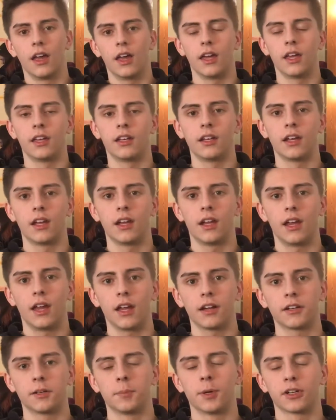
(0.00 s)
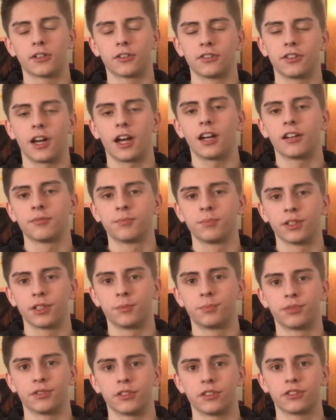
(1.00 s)
In Harry Potter and the
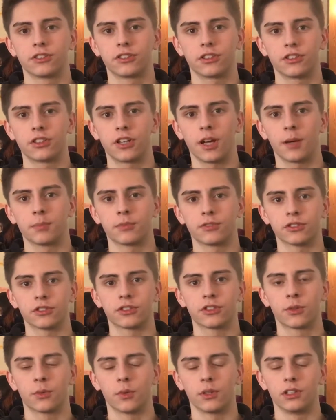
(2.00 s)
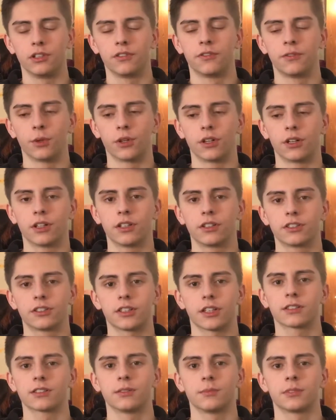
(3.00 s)
Half-Blood Prince, chapter 24,
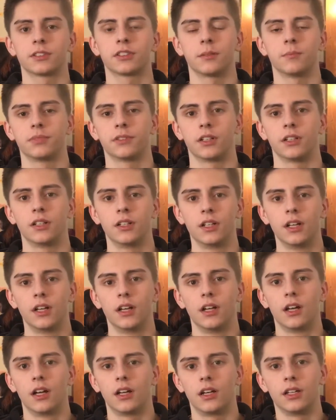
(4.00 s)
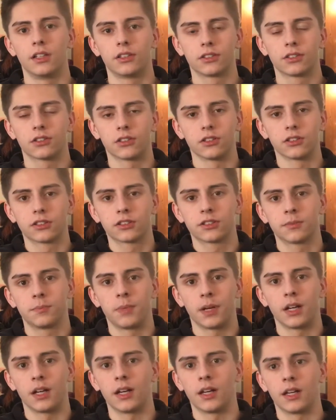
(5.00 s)
Sectum Sempra, it starts
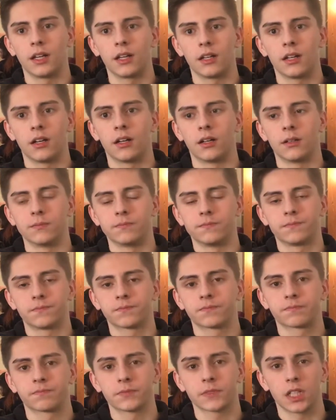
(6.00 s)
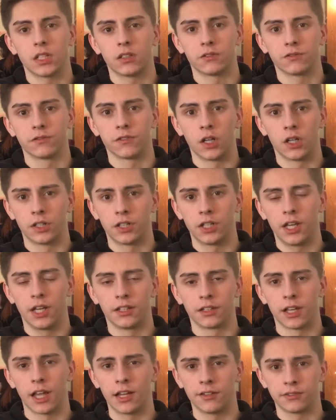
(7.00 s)
by Ron
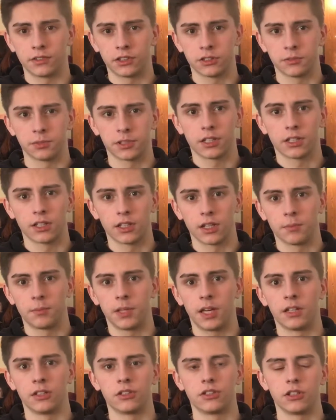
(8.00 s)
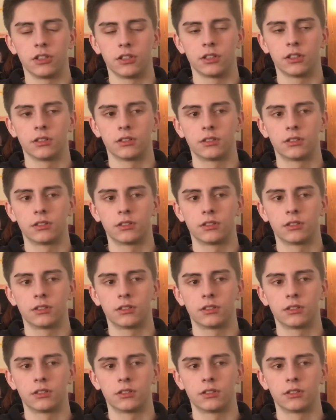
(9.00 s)
and Lavender breaking up, and Dean